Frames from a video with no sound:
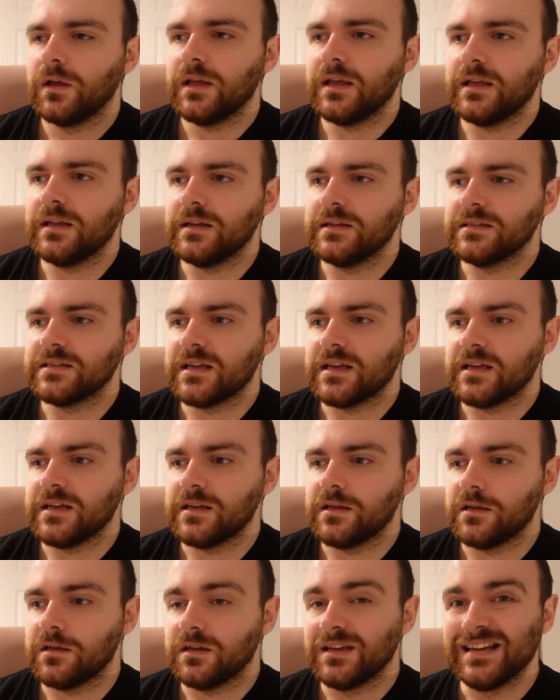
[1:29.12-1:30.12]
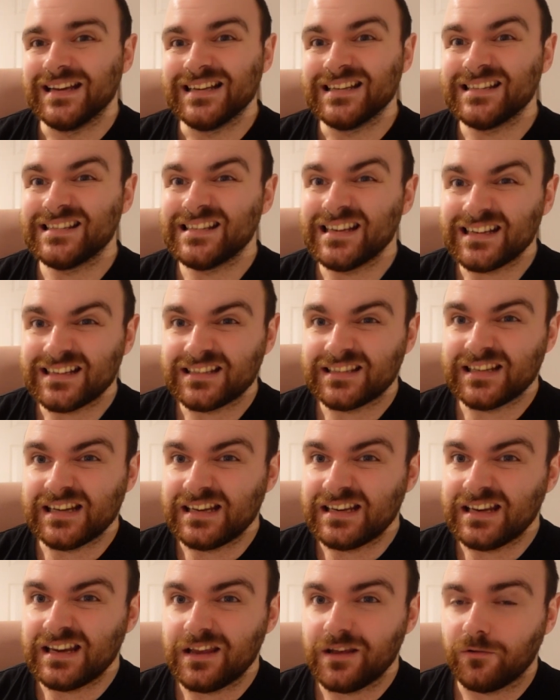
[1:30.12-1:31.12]
it is a
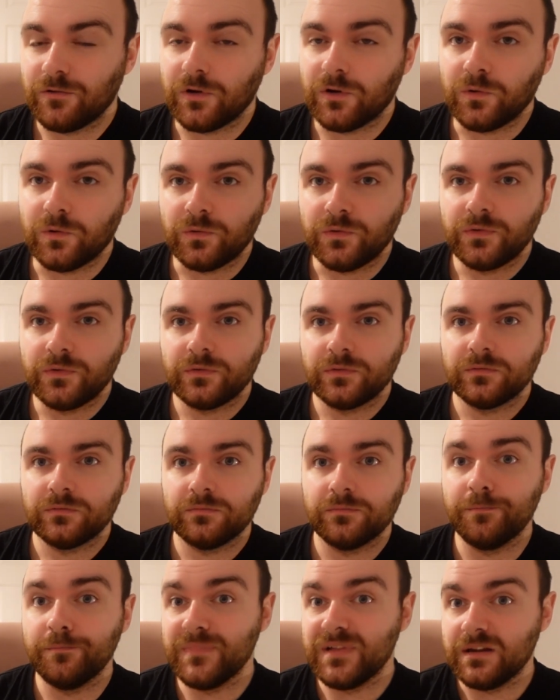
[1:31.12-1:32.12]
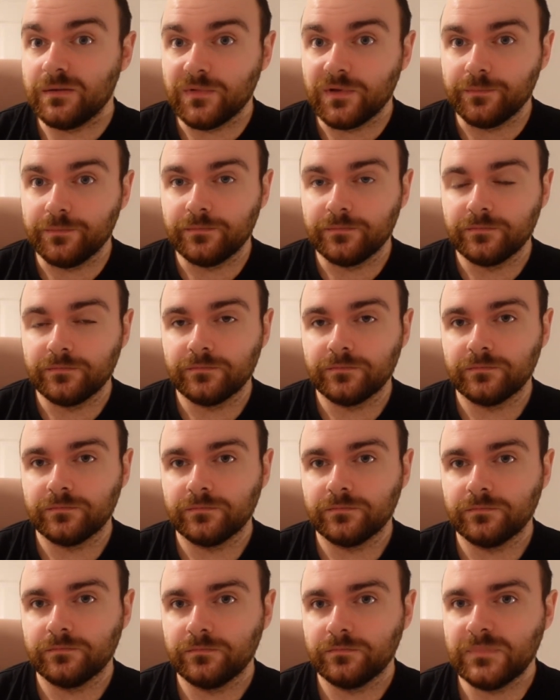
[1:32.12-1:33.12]
16 year old minimum,
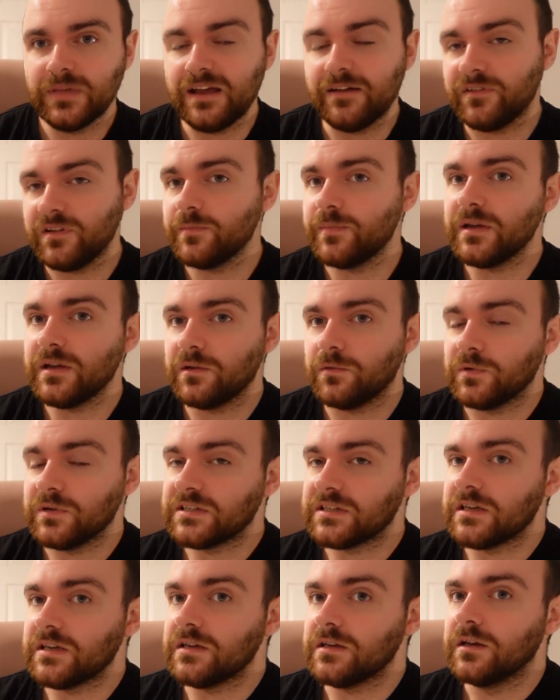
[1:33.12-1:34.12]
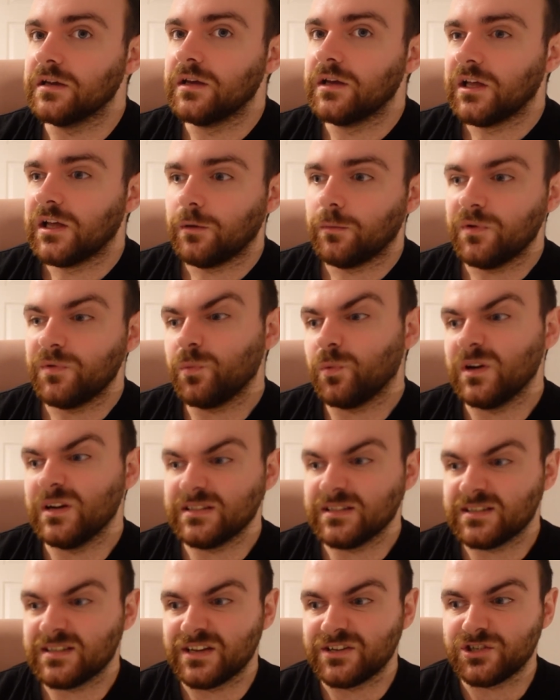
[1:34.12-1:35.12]
heavily peated whiskey with what is
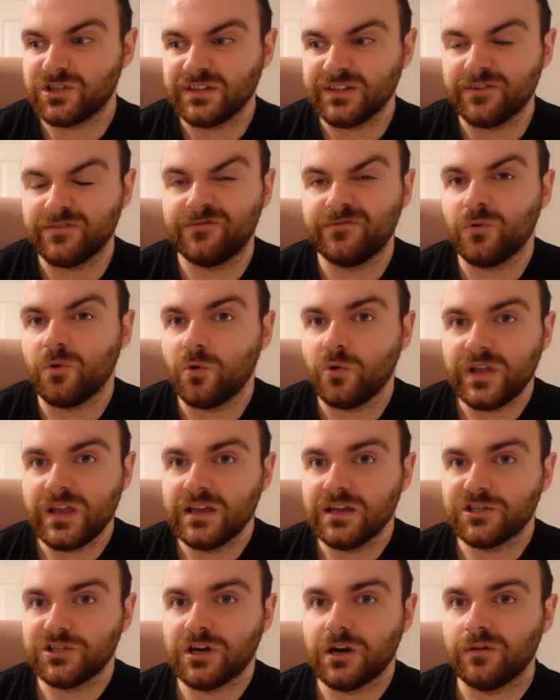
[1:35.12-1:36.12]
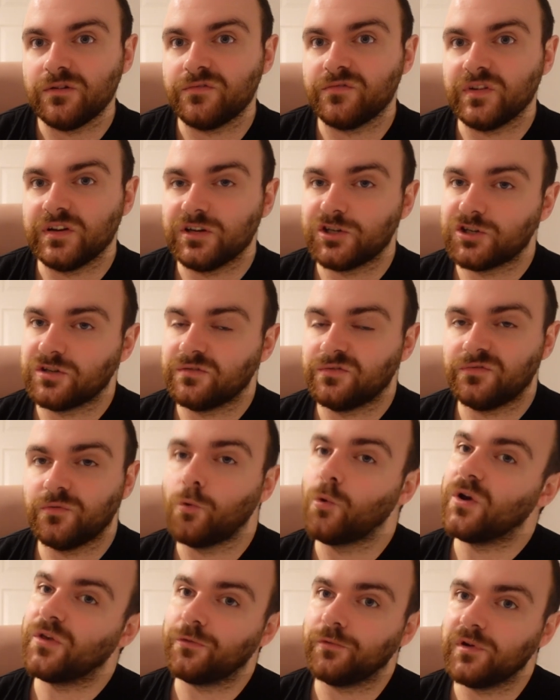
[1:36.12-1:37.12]
essentially a four year sherry finish at
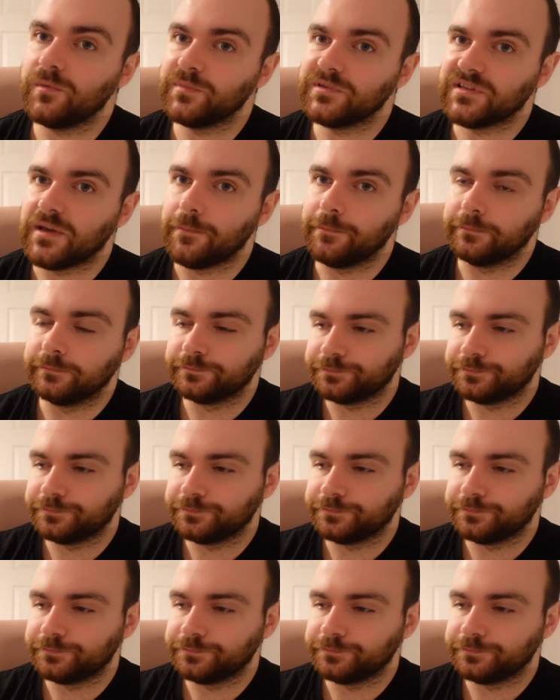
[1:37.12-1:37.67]
43%.